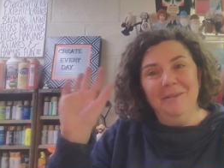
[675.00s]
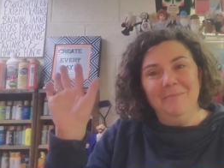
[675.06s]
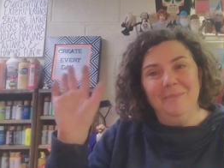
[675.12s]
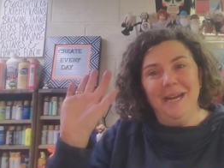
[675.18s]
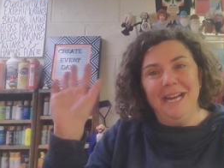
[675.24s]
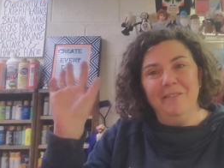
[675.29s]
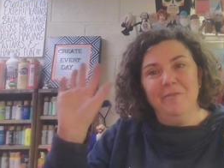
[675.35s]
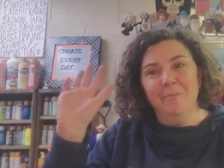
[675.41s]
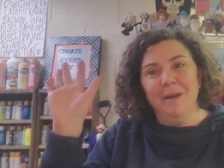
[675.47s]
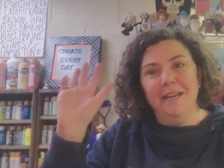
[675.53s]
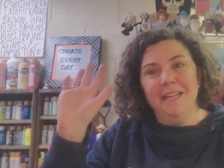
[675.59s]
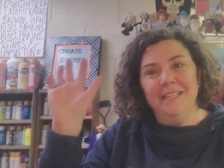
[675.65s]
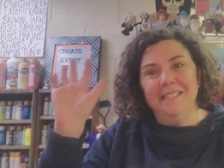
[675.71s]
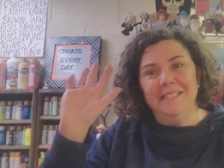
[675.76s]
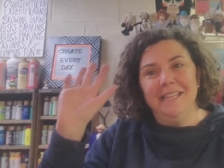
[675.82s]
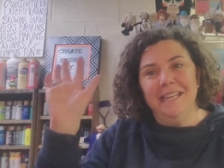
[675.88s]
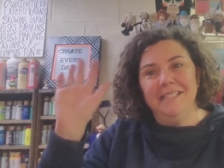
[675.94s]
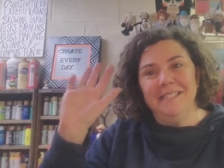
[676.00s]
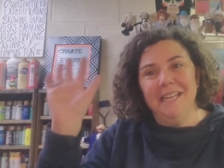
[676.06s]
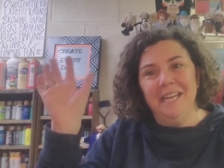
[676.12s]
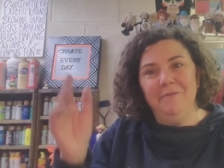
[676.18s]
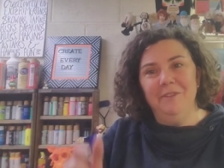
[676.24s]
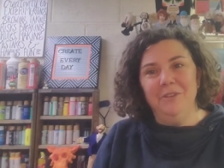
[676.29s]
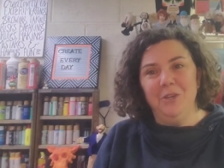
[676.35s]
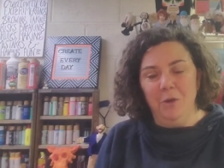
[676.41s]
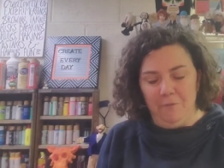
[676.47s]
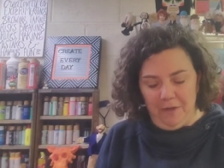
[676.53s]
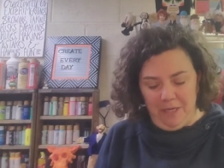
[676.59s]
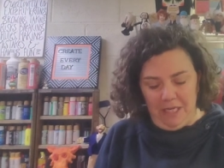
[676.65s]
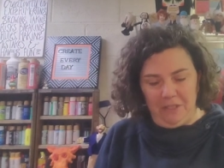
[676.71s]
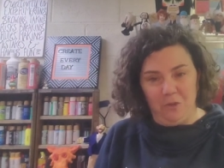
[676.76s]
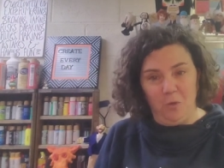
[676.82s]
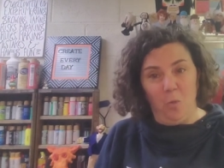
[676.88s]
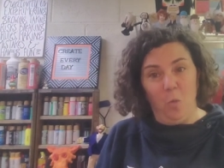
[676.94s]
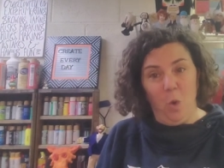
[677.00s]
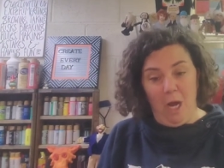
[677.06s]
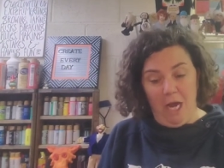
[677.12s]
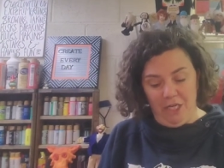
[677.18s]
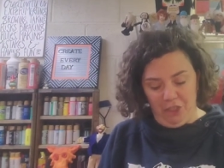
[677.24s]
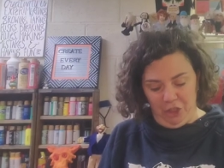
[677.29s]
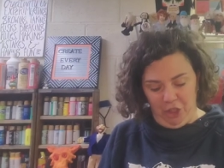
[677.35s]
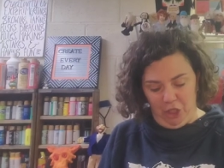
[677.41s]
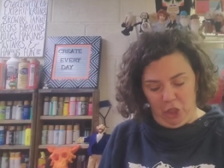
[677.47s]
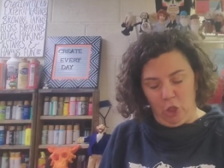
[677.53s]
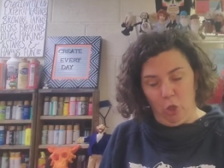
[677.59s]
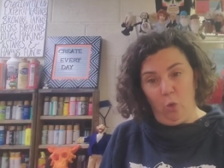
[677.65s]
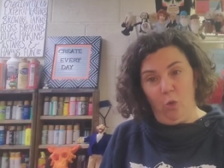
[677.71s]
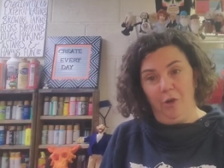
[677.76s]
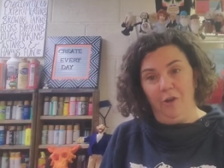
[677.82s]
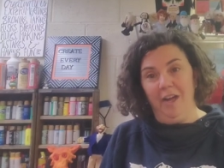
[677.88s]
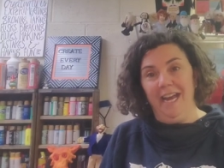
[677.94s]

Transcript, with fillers: bye, everybody. Stay safe, and don't forget to wash your